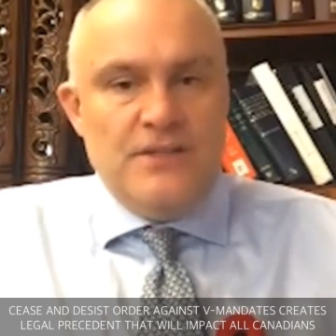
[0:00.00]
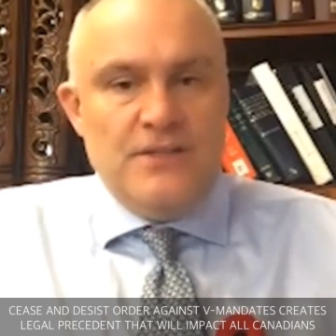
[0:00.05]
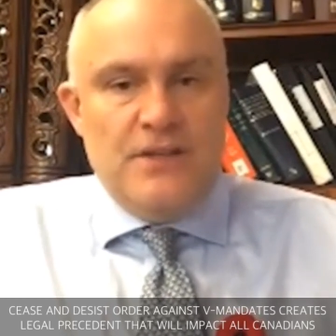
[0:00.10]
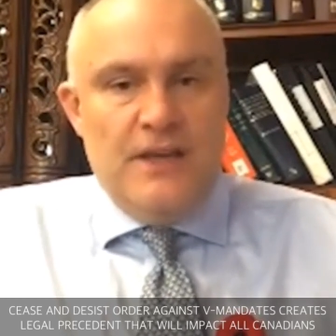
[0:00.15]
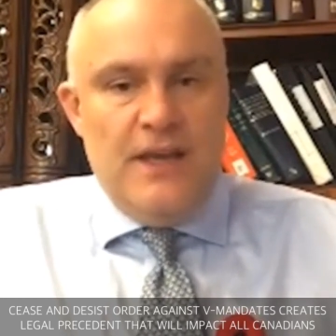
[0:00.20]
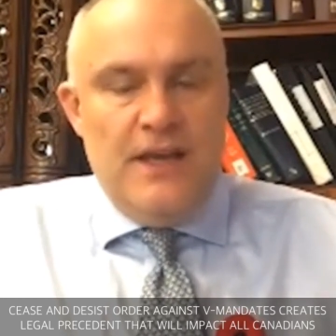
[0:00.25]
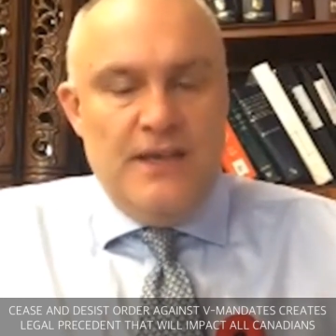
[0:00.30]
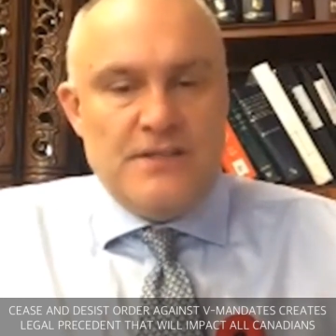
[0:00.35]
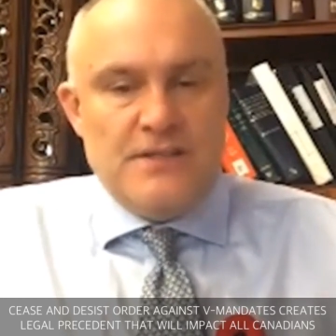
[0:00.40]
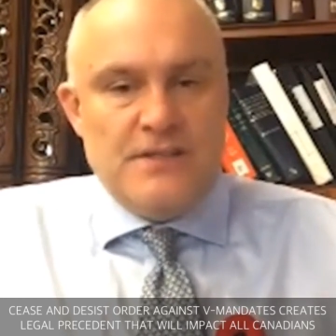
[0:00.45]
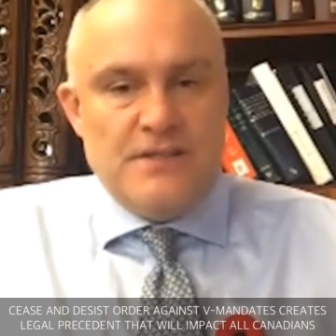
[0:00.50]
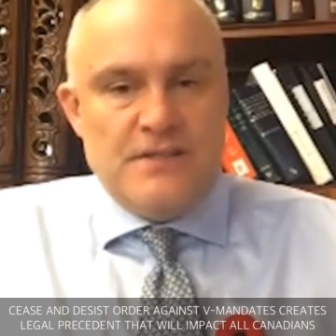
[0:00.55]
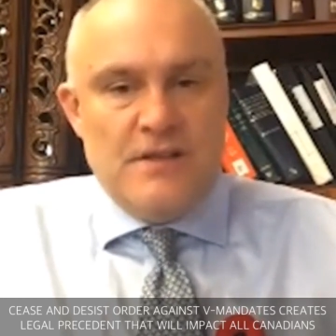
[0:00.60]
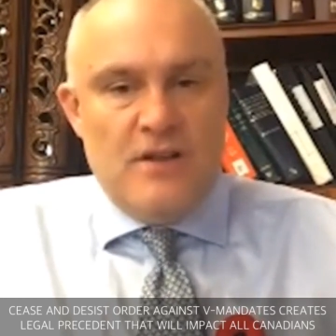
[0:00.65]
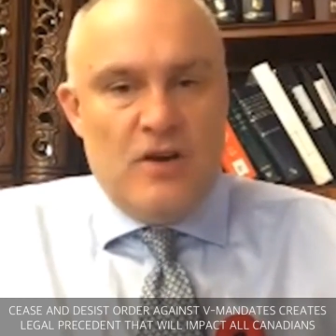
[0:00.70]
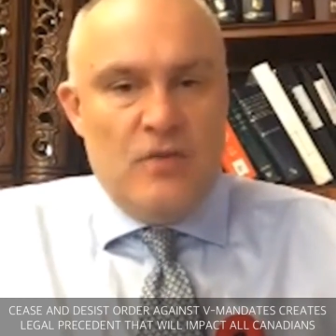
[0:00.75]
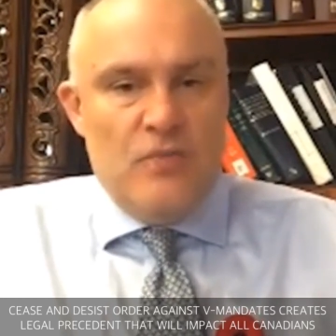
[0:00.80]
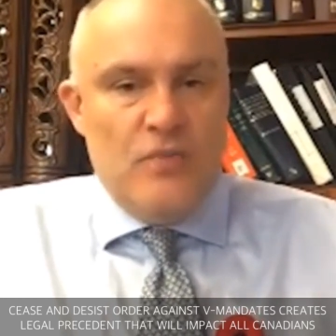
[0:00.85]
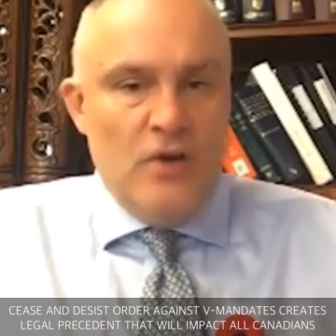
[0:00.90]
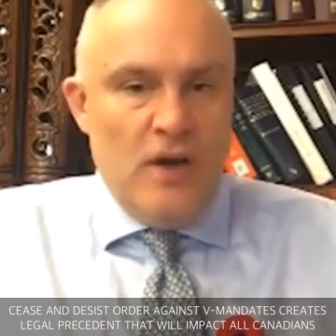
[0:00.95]
to cases that
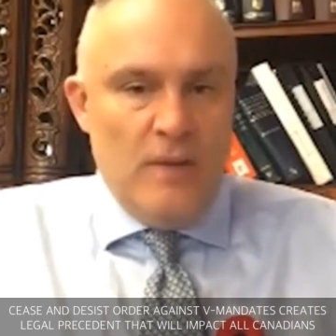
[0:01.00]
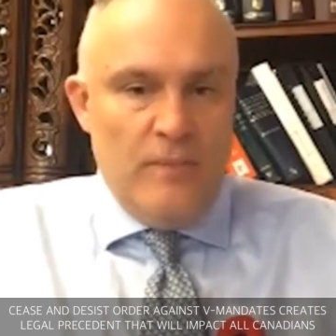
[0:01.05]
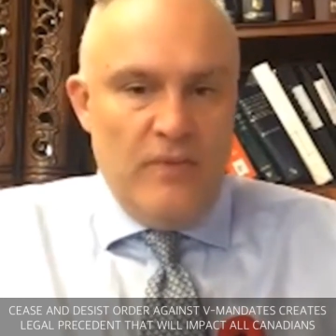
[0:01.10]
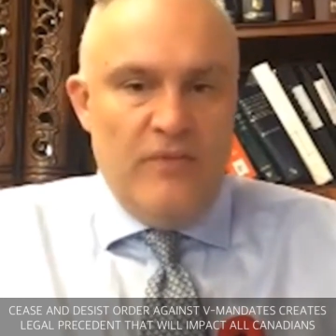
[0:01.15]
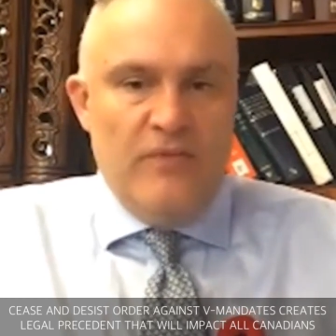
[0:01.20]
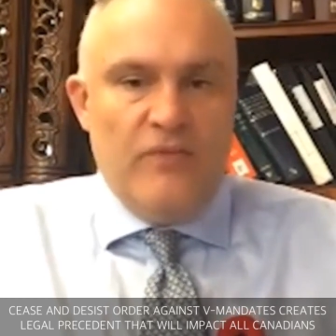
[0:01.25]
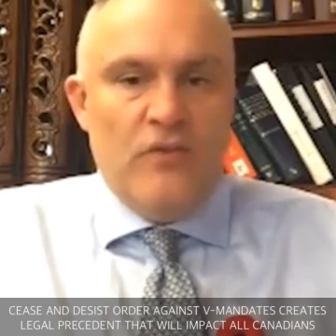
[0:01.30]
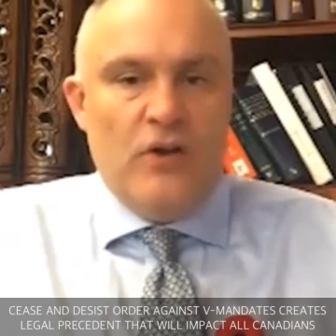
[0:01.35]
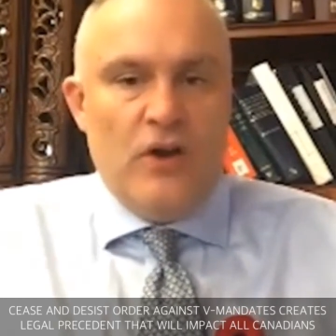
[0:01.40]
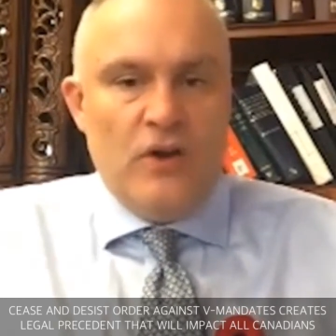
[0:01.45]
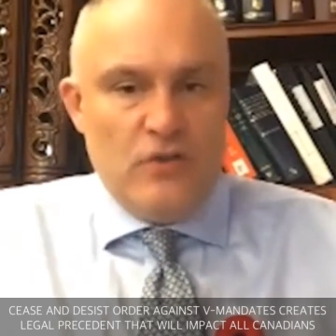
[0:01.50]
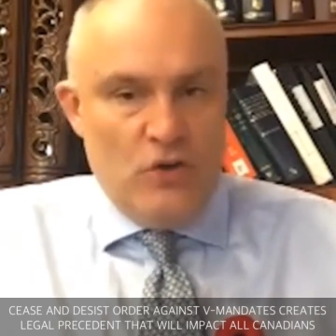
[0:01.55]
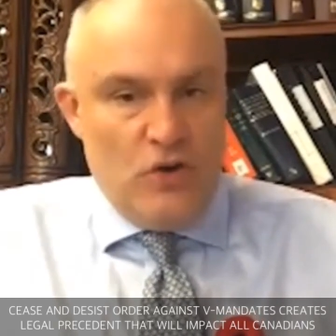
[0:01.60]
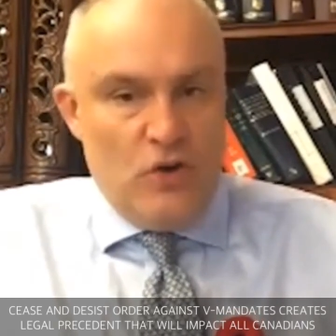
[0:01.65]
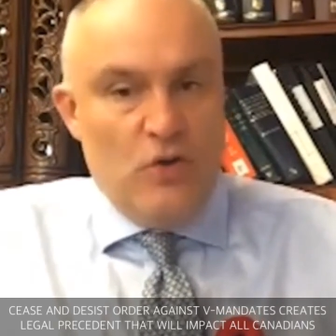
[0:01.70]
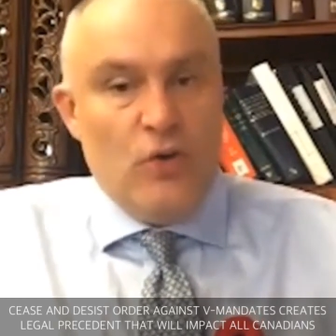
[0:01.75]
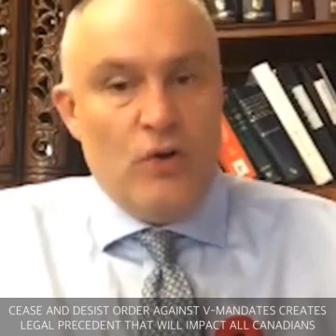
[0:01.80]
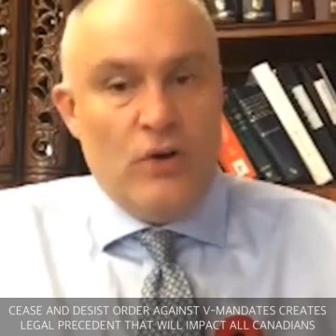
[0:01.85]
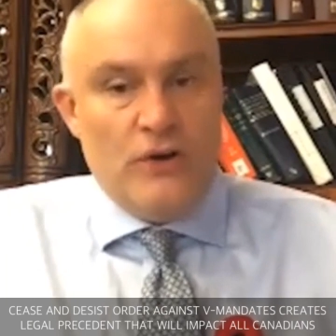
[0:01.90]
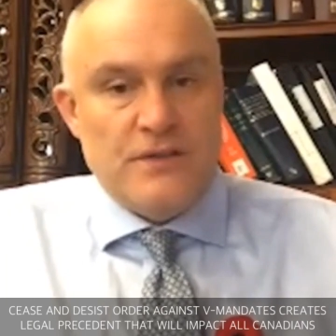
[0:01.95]
are brought before other
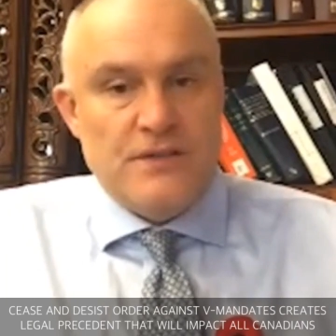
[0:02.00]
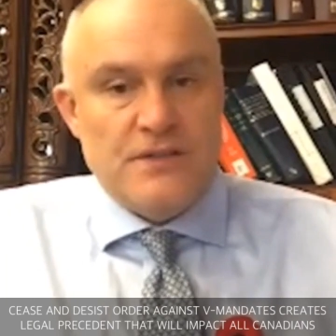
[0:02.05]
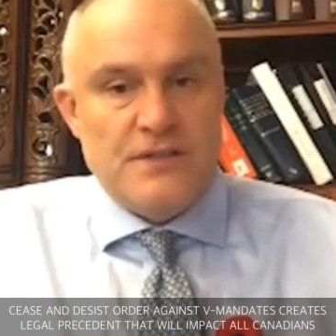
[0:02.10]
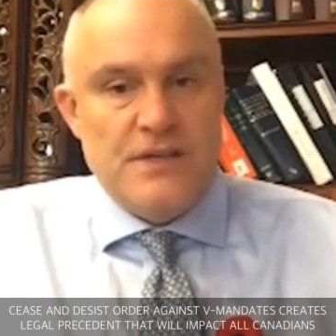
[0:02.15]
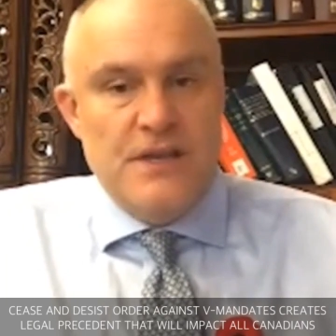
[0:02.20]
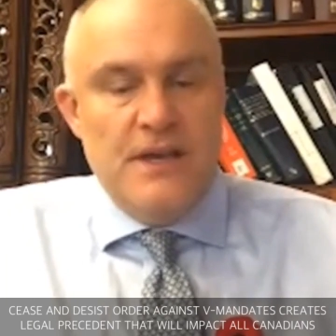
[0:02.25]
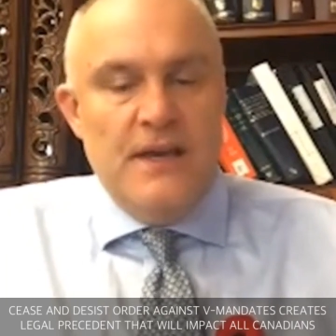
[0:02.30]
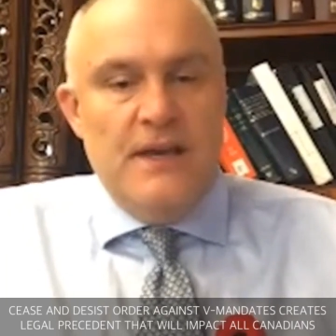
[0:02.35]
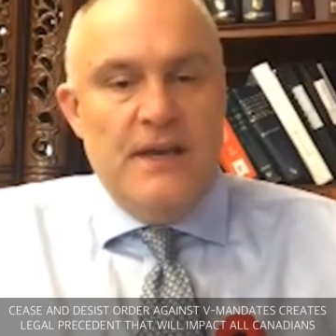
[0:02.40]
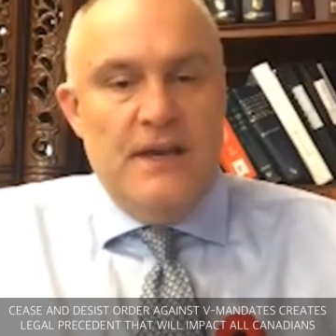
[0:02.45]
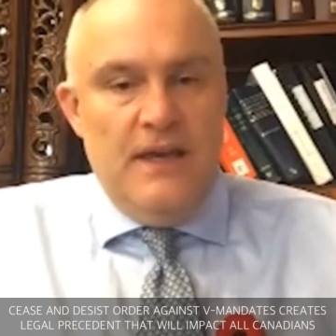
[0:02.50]
courts,